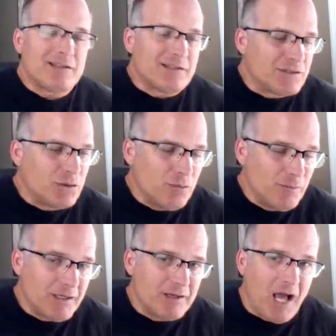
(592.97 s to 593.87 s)
That's a 2
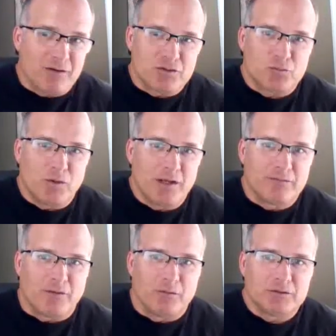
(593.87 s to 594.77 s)
million dollar swing,
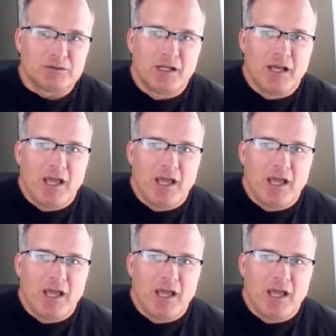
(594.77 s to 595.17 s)
folks.